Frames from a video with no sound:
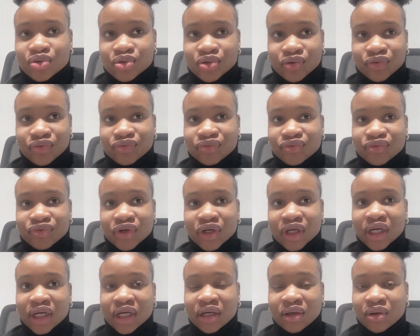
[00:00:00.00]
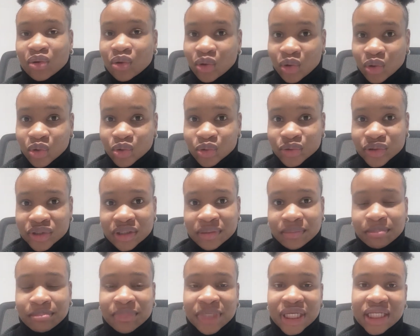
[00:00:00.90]
of old,
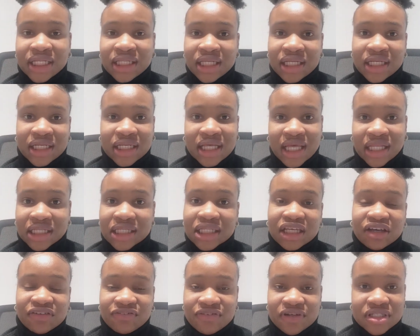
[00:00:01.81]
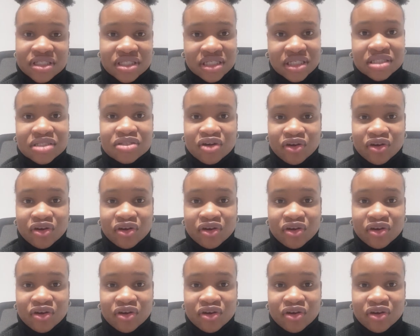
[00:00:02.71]
meaning that Netflix has